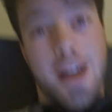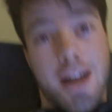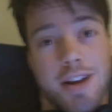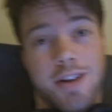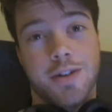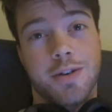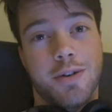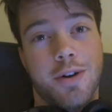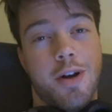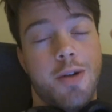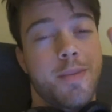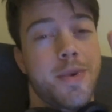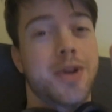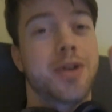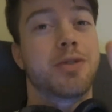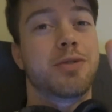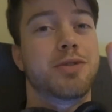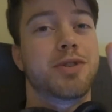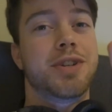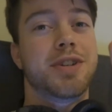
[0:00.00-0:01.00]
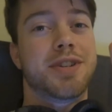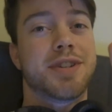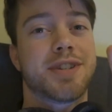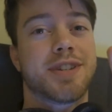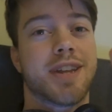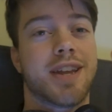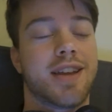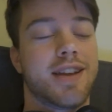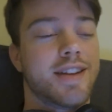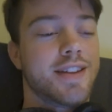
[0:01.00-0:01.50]
I know all my
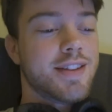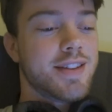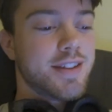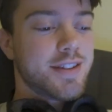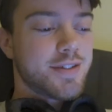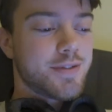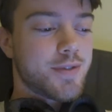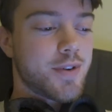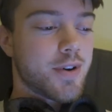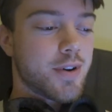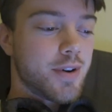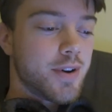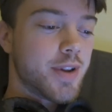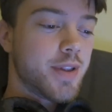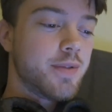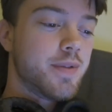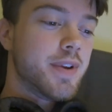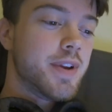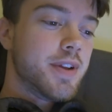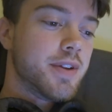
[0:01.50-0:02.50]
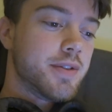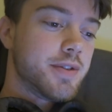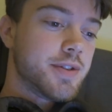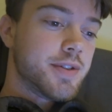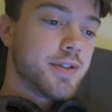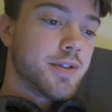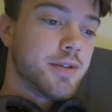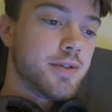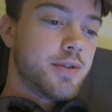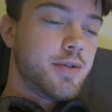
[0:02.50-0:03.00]
OGs stay this far into the video,
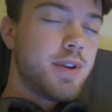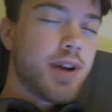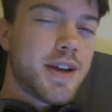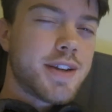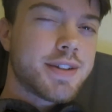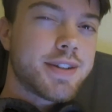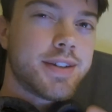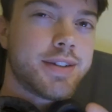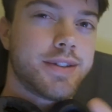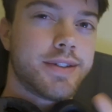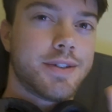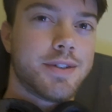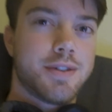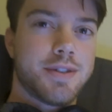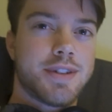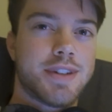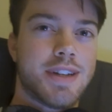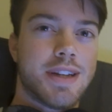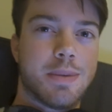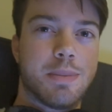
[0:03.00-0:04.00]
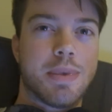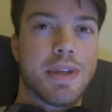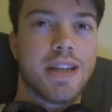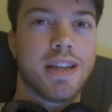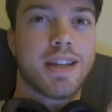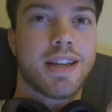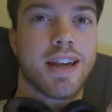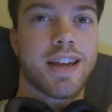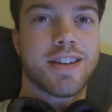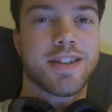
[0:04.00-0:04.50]
so you guys get a little sneak
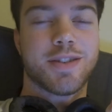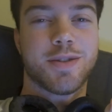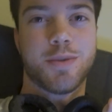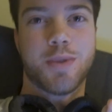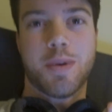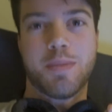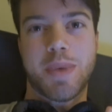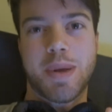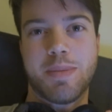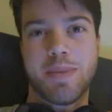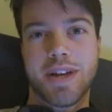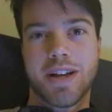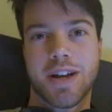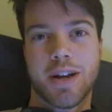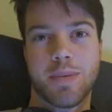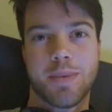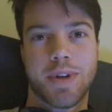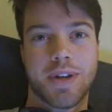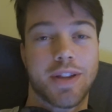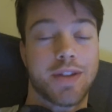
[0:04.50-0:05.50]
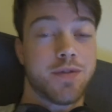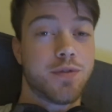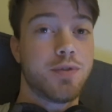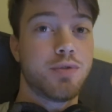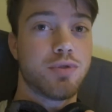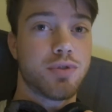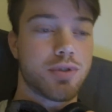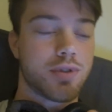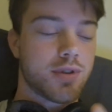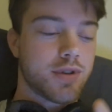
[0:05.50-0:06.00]
peek as to what may be coming in the
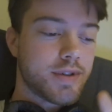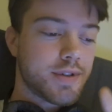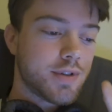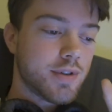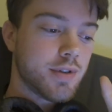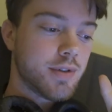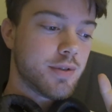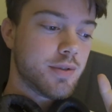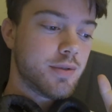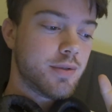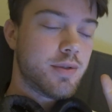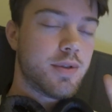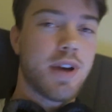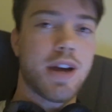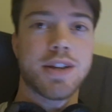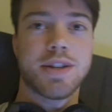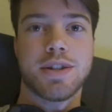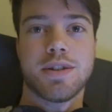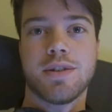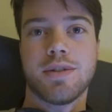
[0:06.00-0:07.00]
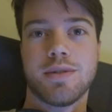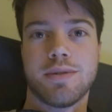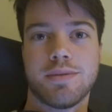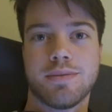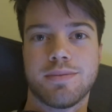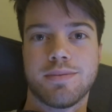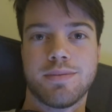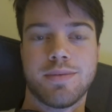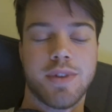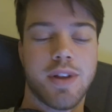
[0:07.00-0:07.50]
future. So you guys
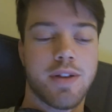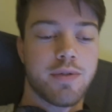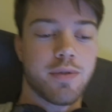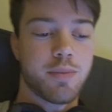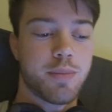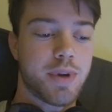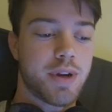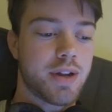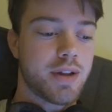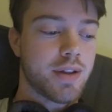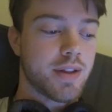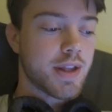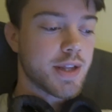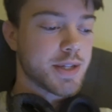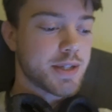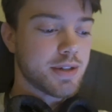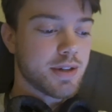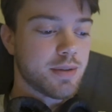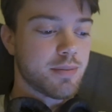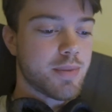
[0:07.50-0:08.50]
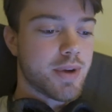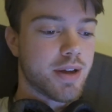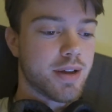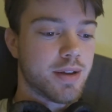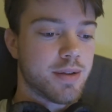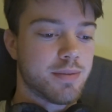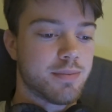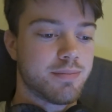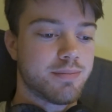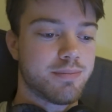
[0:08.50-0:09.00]
know Lovrien Media, that's like
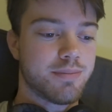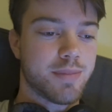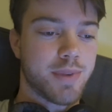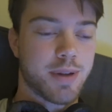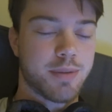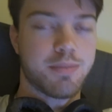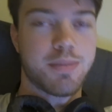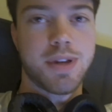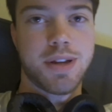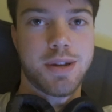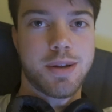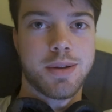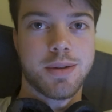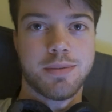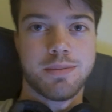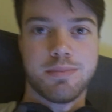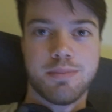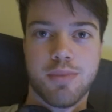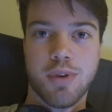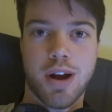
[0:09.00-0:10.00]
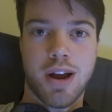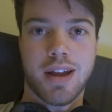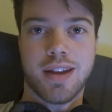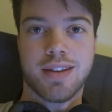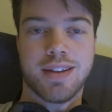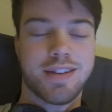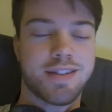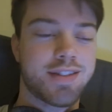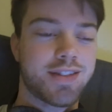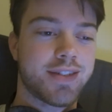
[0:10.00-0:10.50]
my like media
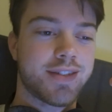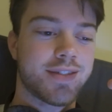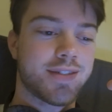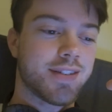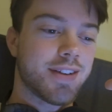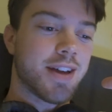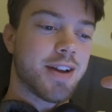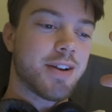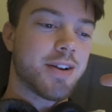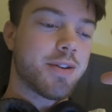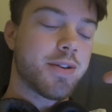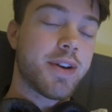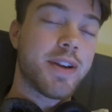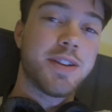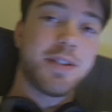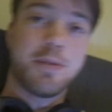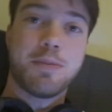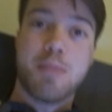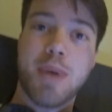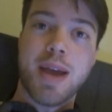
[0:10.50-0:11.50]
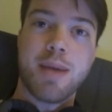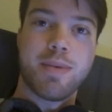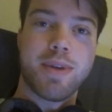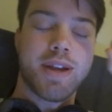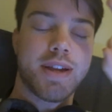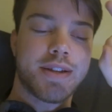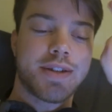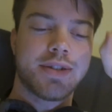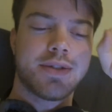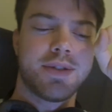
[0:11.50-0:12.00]
brand. That's, I don't know, it's a
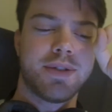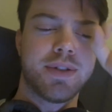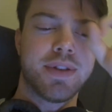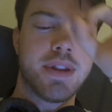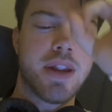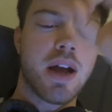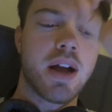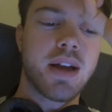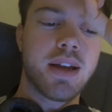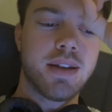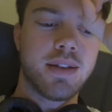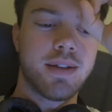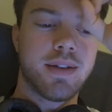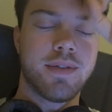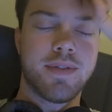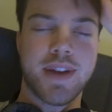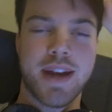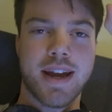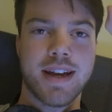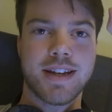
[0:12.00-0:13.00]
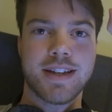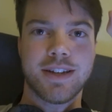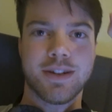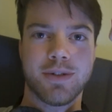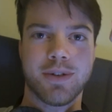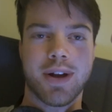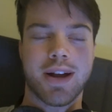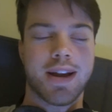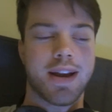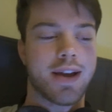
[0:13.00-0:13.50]
baby. It's a little nugget of an
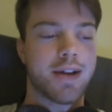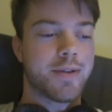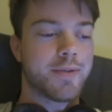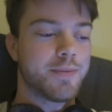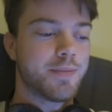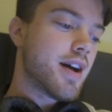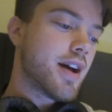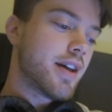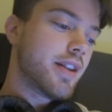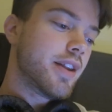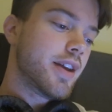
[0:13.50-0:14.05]
idea right now. I